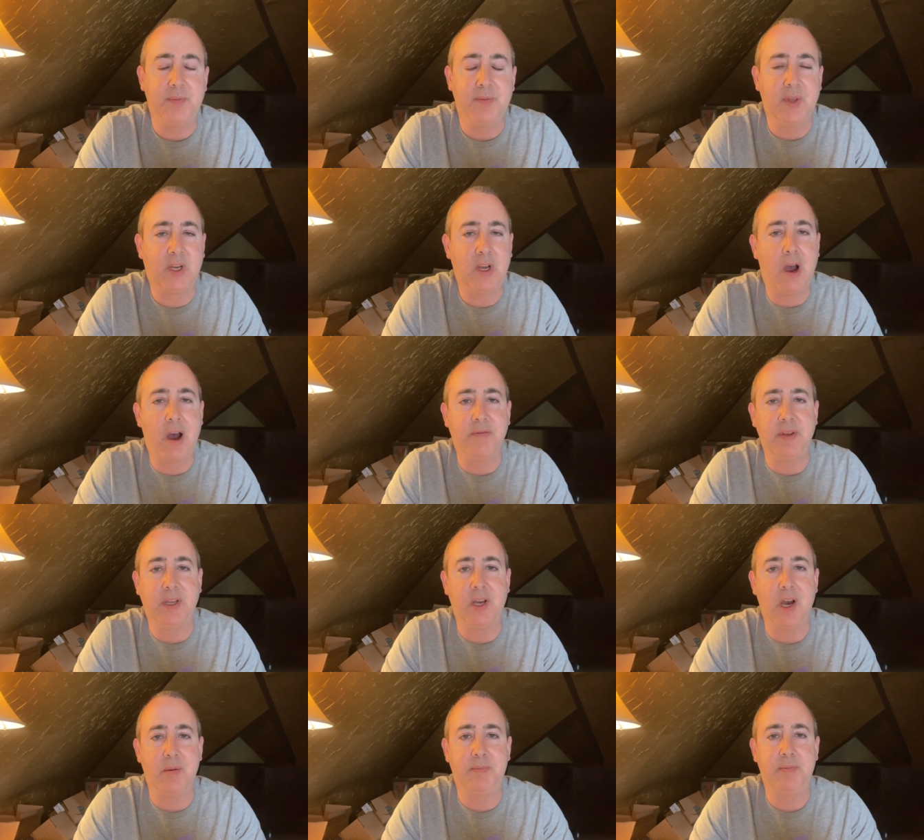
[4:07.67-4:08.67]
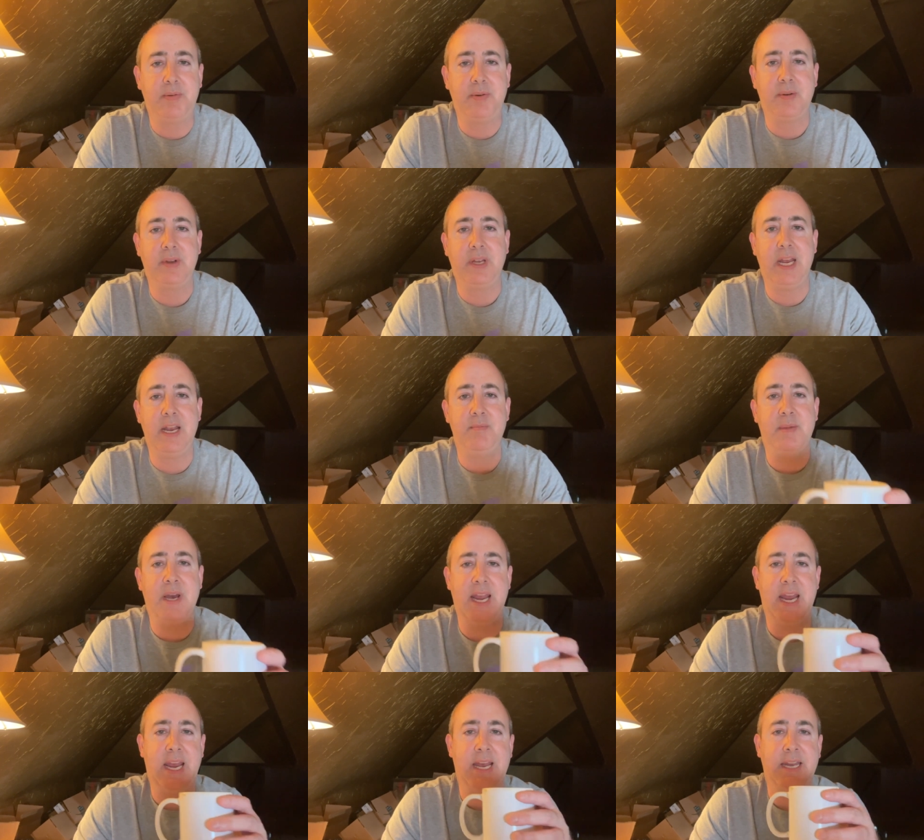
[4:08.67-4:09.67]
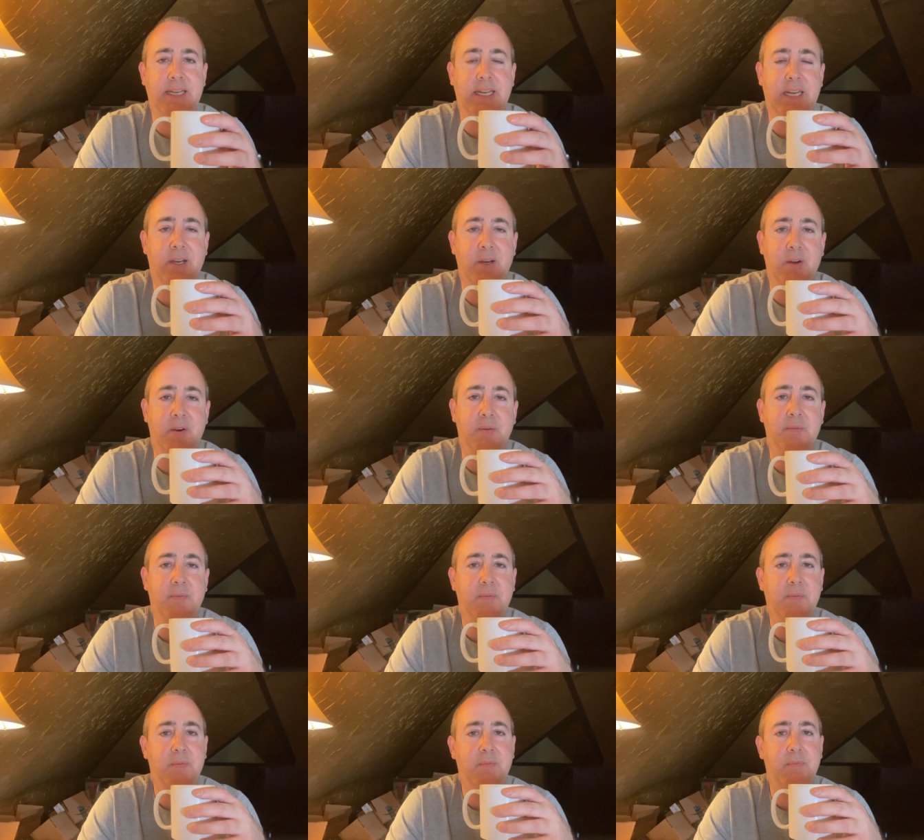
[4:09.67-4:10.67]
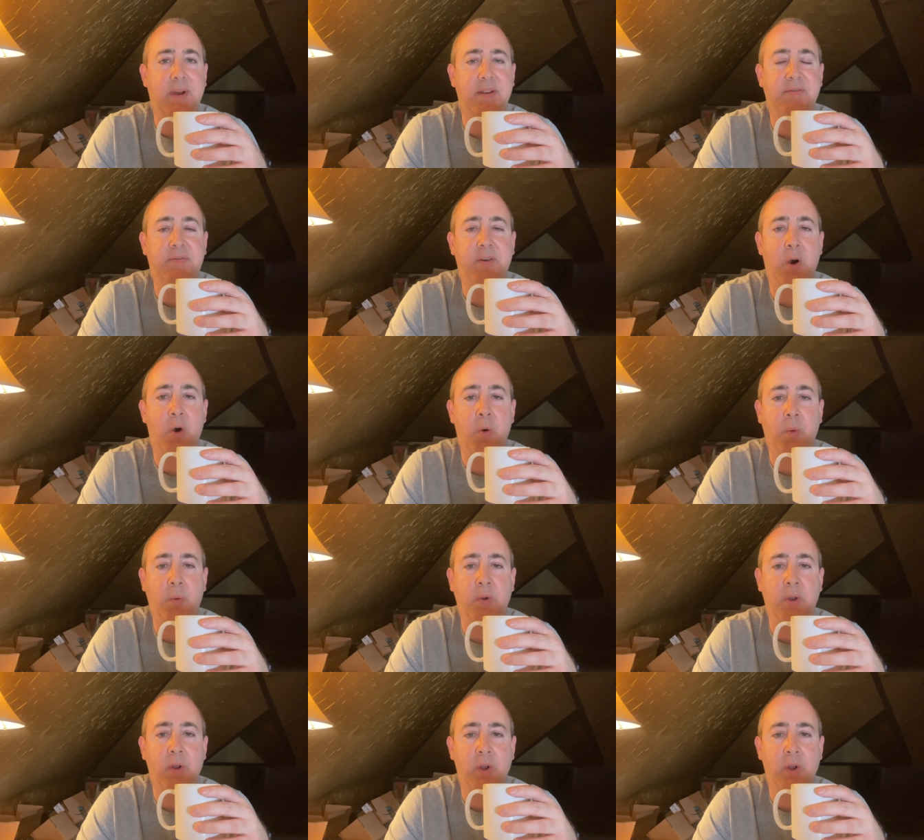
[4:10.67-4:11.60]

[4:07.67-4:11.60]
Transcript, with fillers: the coffee cup in my hand here, my phone,